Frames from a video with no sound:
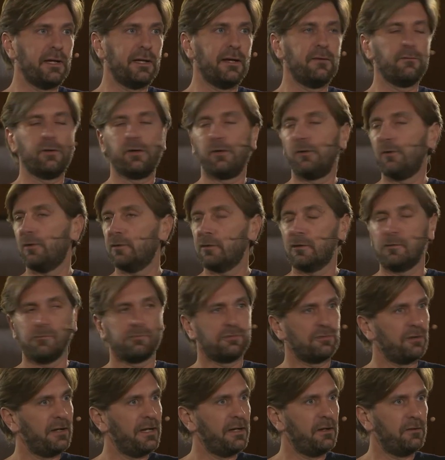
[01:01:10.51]
They were not
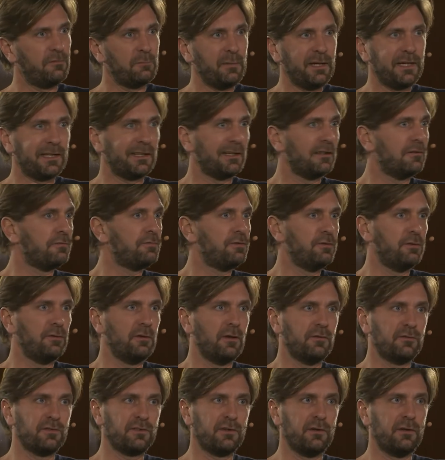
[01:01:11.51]
afraid of making a fool
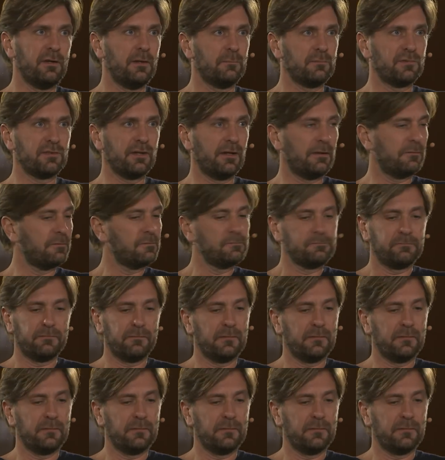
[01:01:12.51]
of themselves,